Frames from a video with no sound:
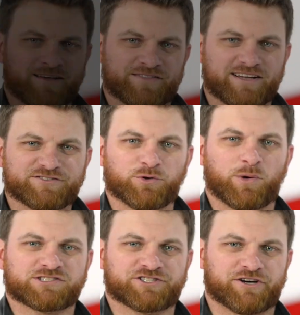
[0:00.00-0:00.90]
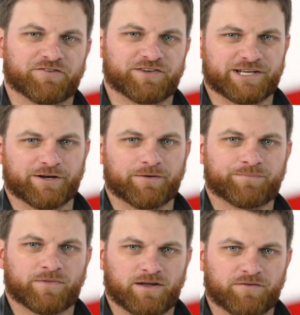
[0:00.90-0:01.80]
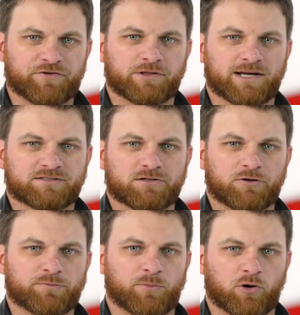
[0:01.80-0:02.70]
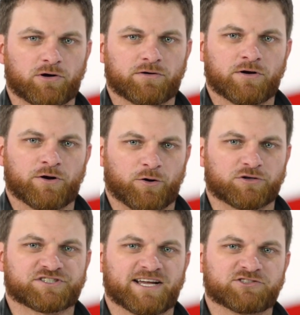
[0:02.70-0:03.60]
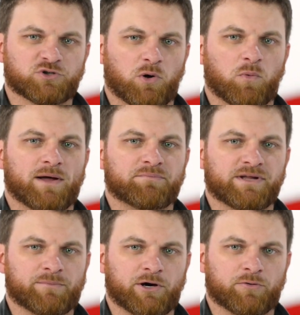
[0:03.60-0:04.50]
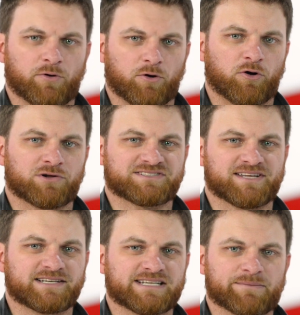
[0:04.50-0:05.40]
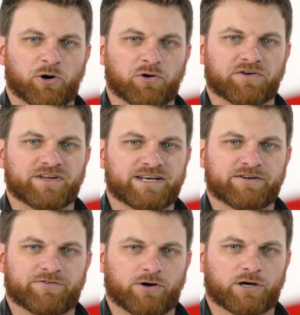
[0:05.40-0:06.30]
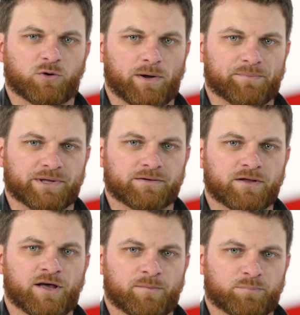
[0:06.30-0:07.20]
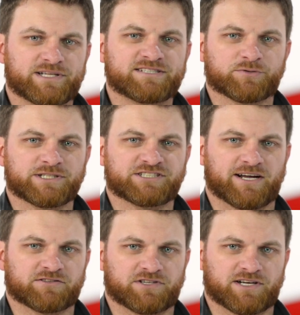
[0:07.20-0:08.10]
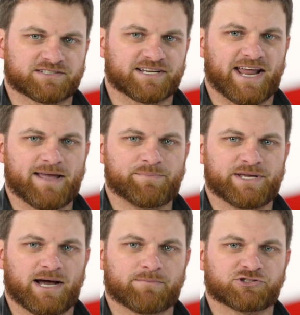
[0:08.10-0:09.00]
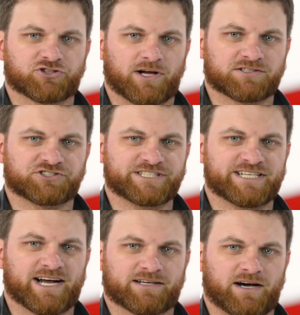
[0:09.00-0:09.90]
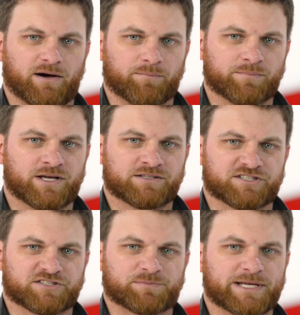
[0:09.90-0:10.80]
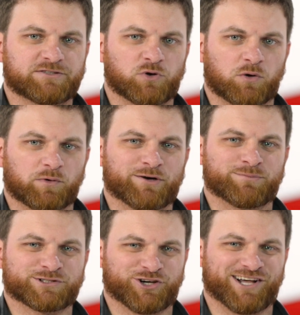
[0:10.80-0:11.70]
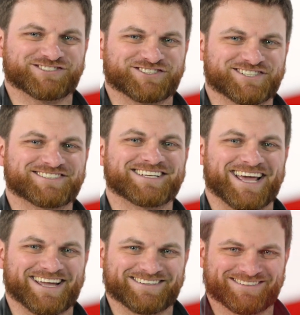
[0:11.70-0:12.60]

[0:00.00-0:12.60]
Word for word: Thanks for watching our video. If you'd like to learn more or schedule a web demo or on-site demo of any of our equipment, please reach out to us at A P I metrology dot com to speak to a real metrologist today.